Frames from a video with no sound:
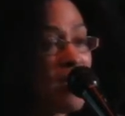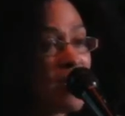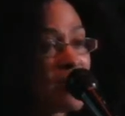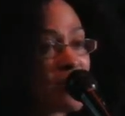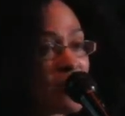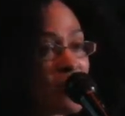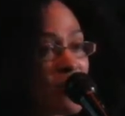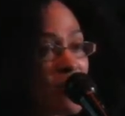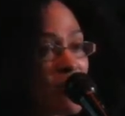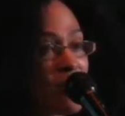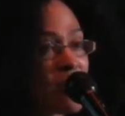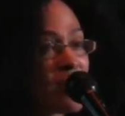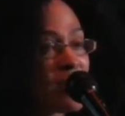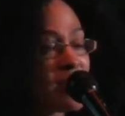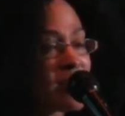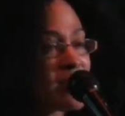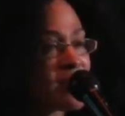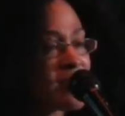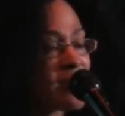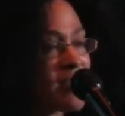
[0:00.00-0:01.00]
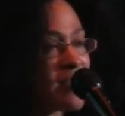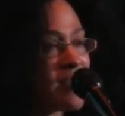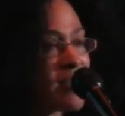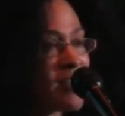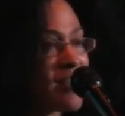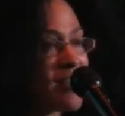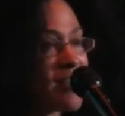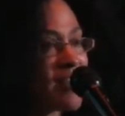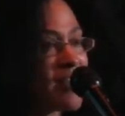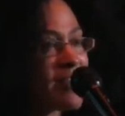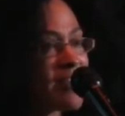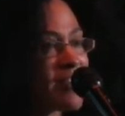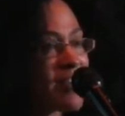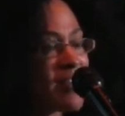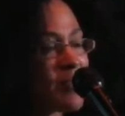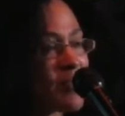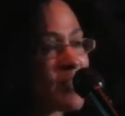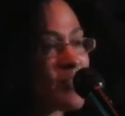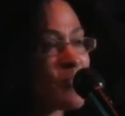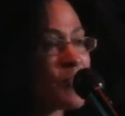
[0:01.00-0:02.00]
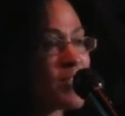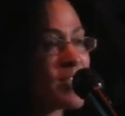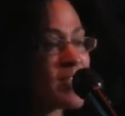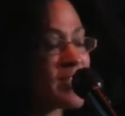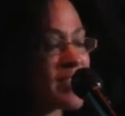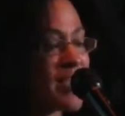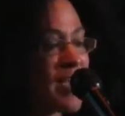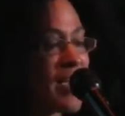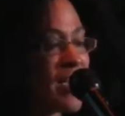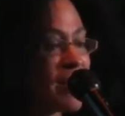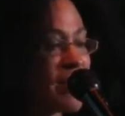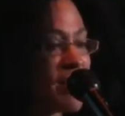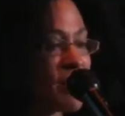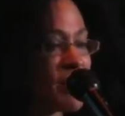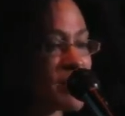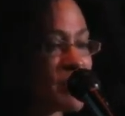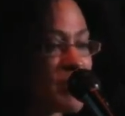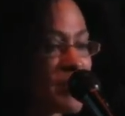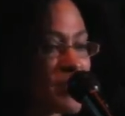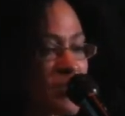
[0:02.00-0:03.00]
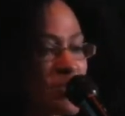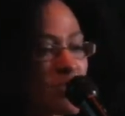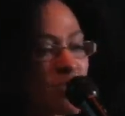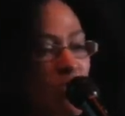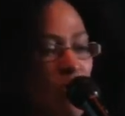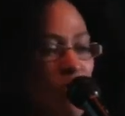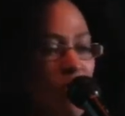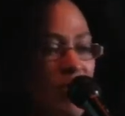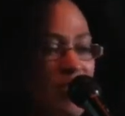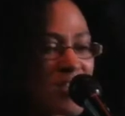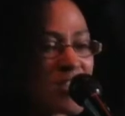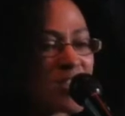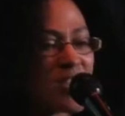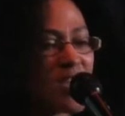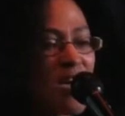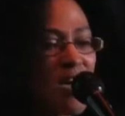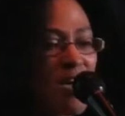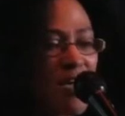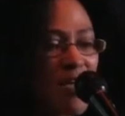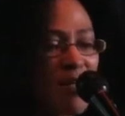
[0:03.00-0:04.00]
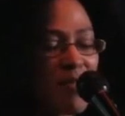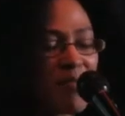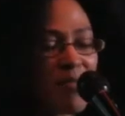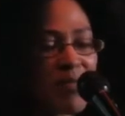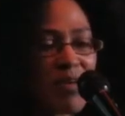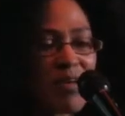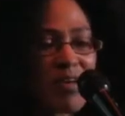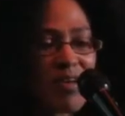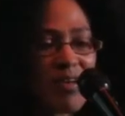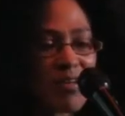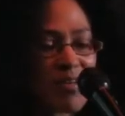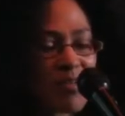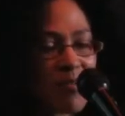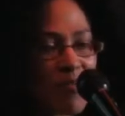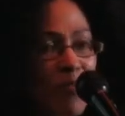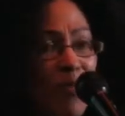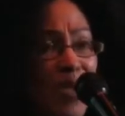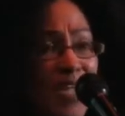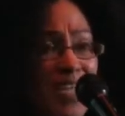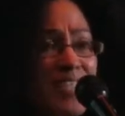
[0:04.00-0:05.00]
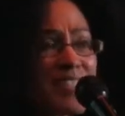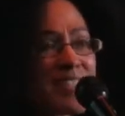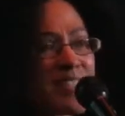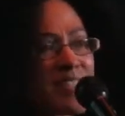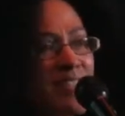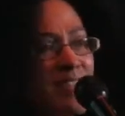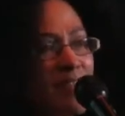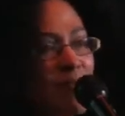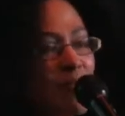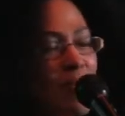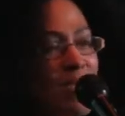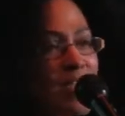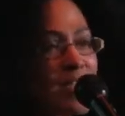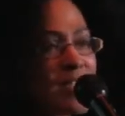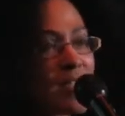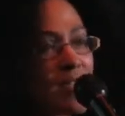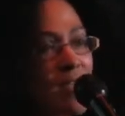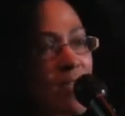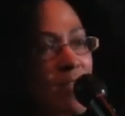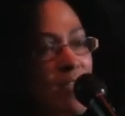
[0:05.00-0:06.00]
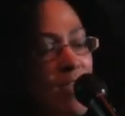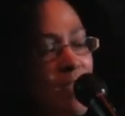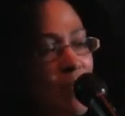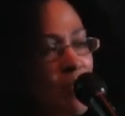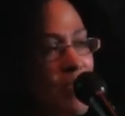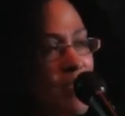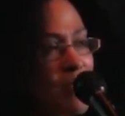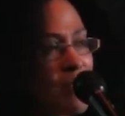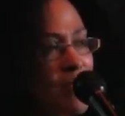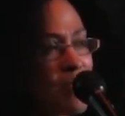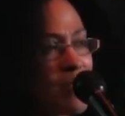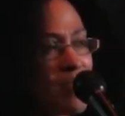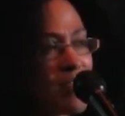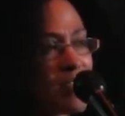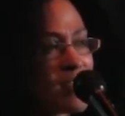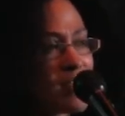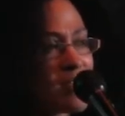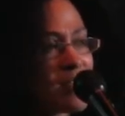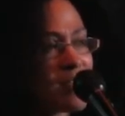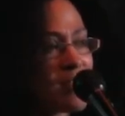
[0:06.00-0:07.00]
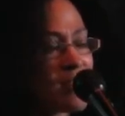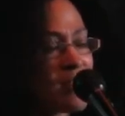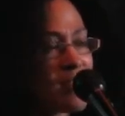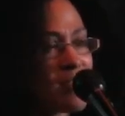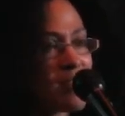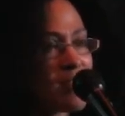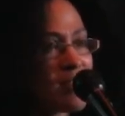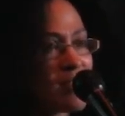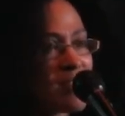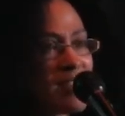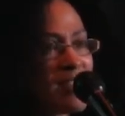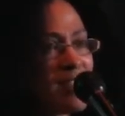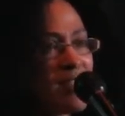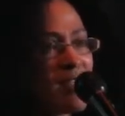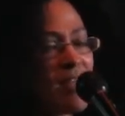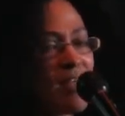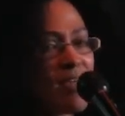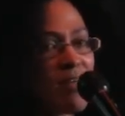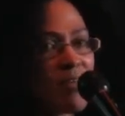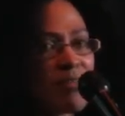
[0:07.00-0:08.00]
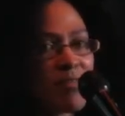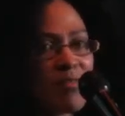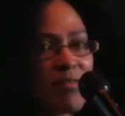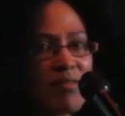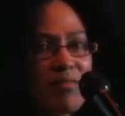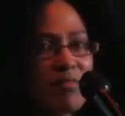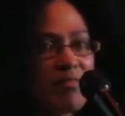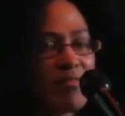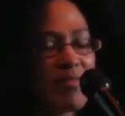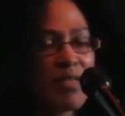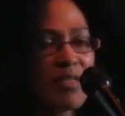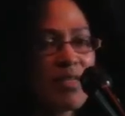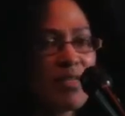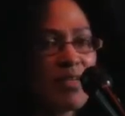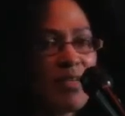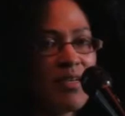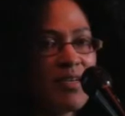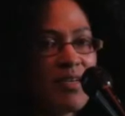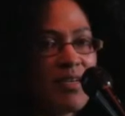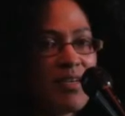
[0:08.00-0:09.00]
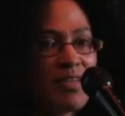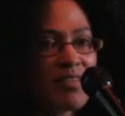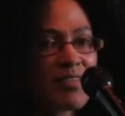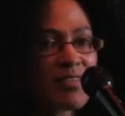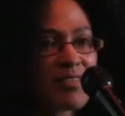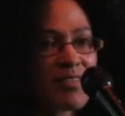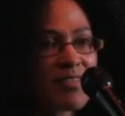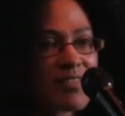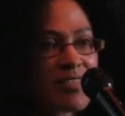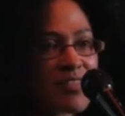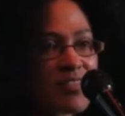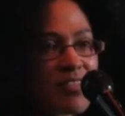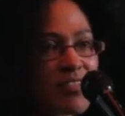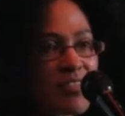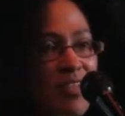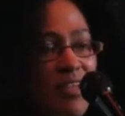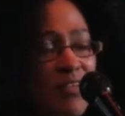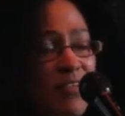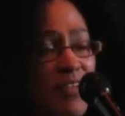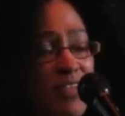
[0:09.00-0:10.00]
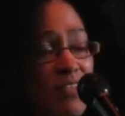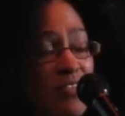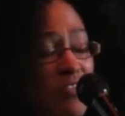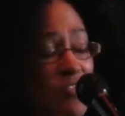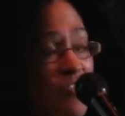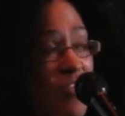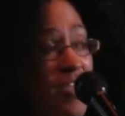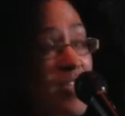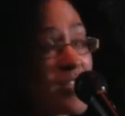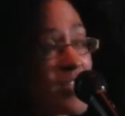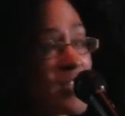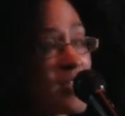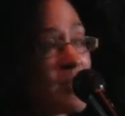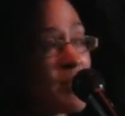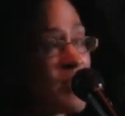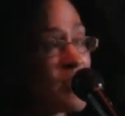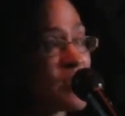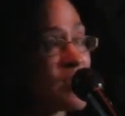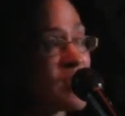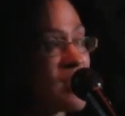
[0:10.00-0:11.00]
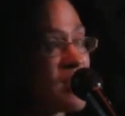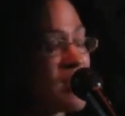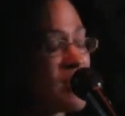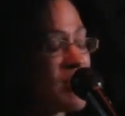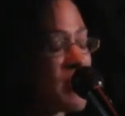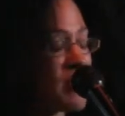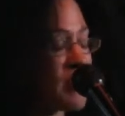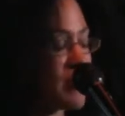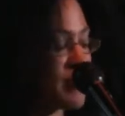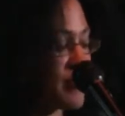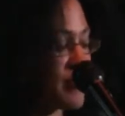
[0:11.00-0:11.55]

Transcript: So it's pretty sad that we spend so much time wasted our young people. It's just sitting there. It's just, I think it's a tragedy personally, but